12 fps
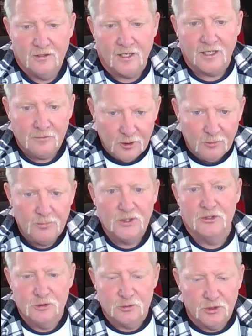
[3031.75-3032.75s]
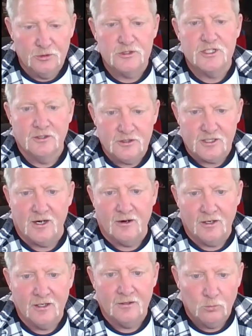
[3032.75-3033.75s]
Like buildings were
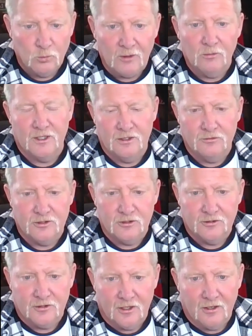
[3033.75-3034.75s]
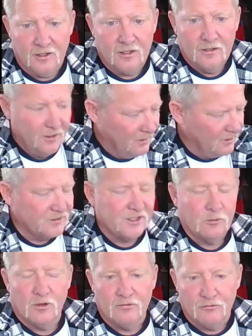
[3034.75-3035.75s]
utilitarian. Why were they utilitarian? Because they
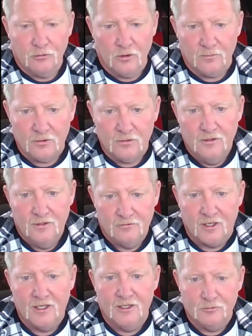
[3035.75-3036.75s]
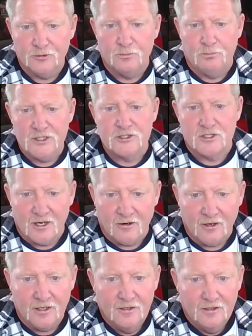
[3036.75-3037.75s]
were affordable, right? It was
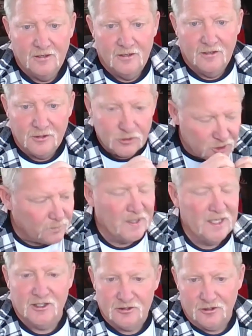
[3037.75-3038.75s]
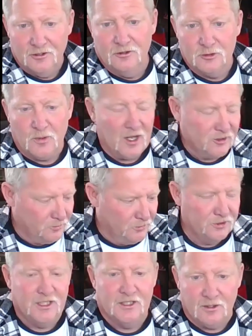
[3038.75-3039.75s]
budgetary. You spent as little as possible
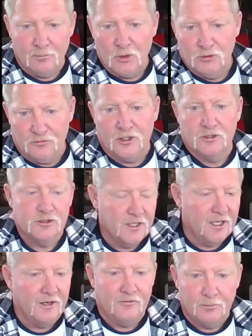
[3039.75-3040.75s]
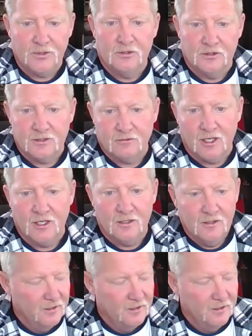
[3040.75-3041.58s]
to get the most function out of a building, right?